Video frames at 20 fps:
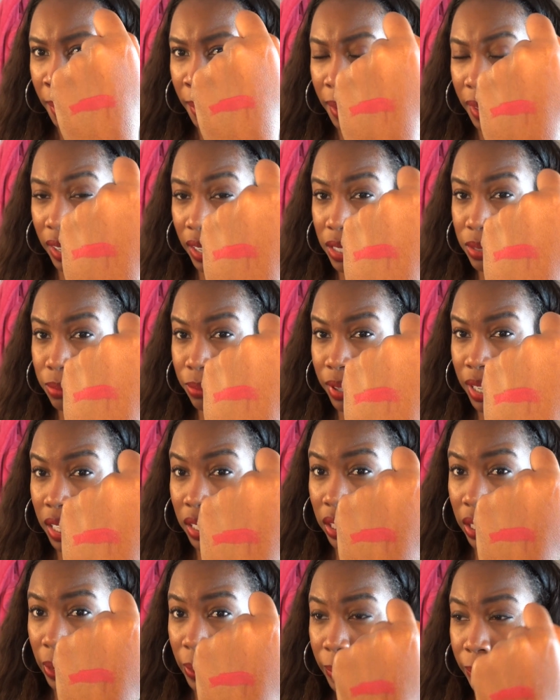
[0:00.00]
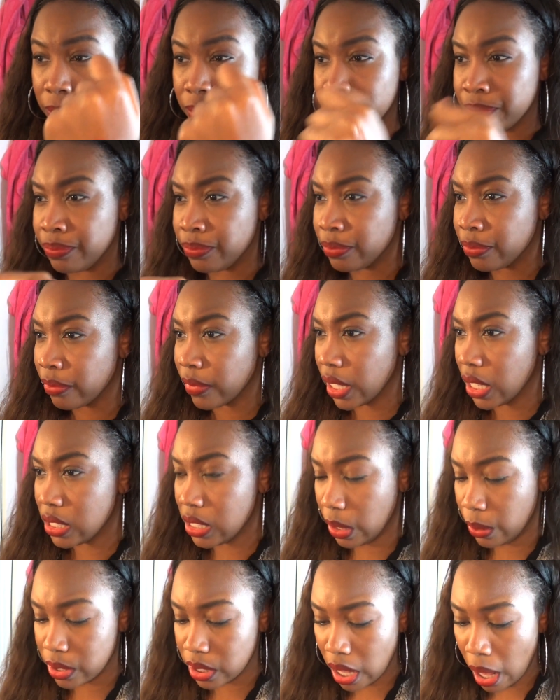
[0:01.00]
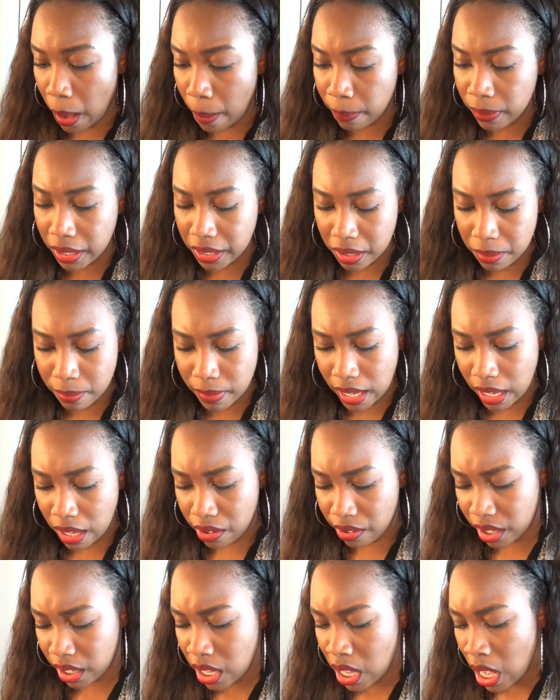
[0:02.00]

It is red though. So it's called Bloody Mary.